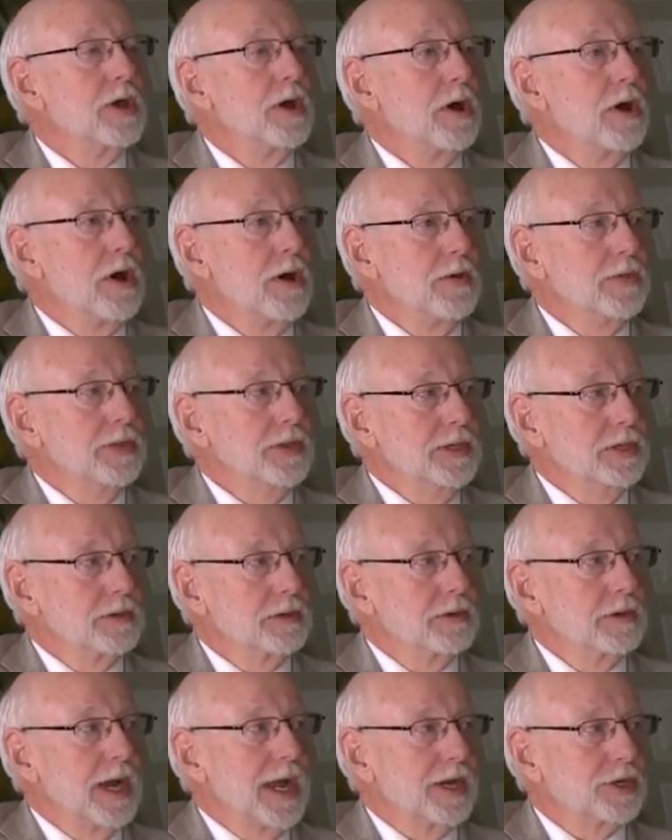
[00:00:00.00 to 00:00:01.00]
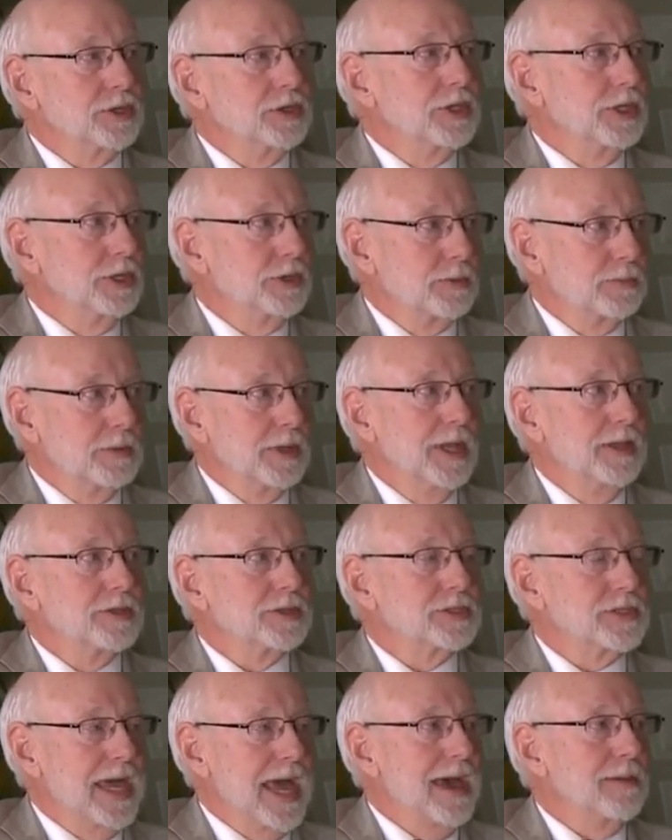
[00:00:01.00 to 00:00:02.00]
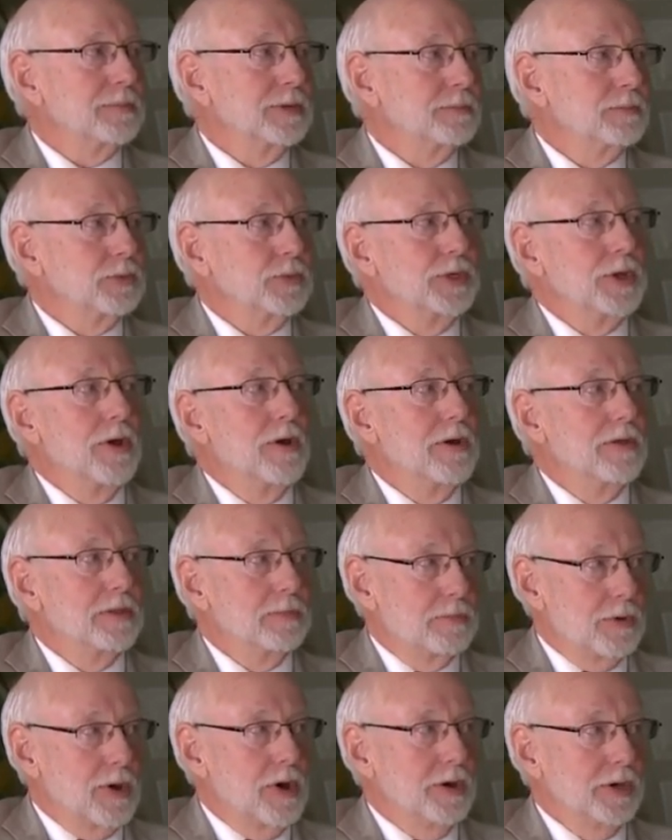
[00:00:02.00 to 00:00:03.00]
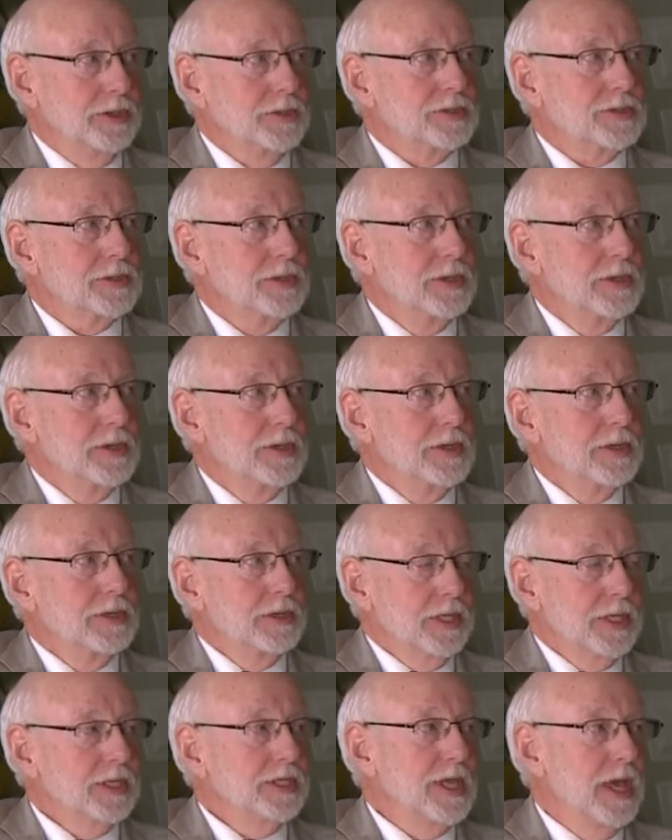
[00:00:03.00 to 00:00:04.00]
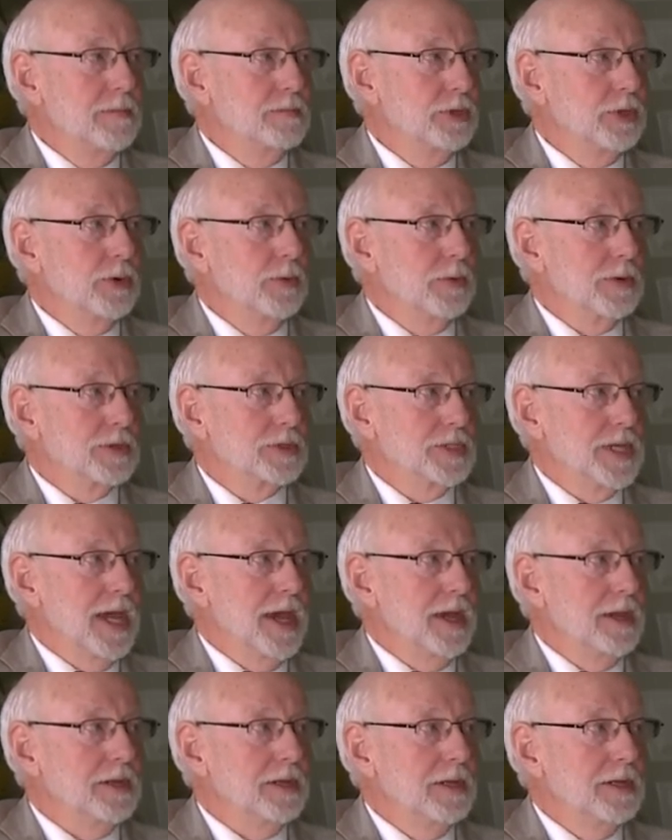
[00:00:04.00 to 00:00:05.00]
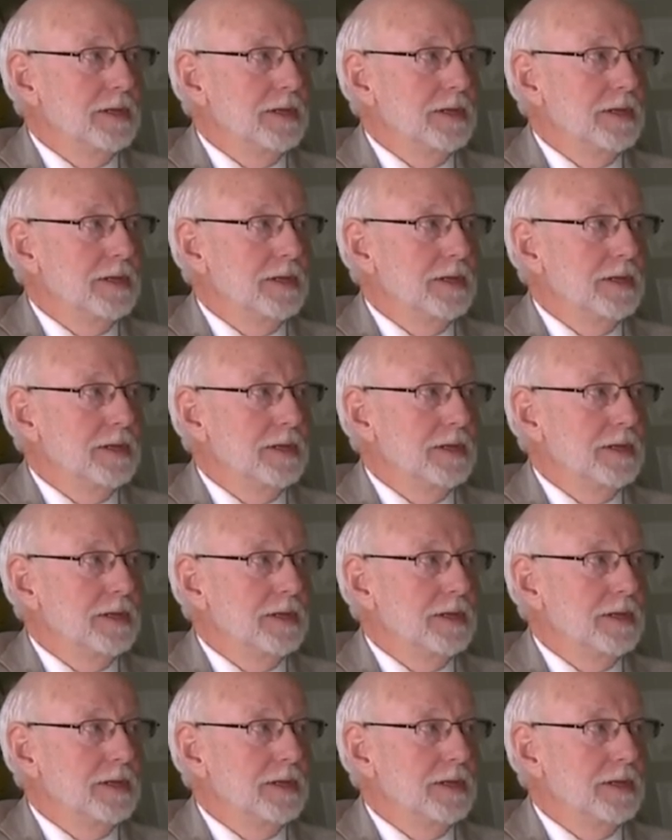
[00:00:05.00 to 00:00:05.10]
all the interaction, the interplay that's happened between all the parties to get that bill where it's at.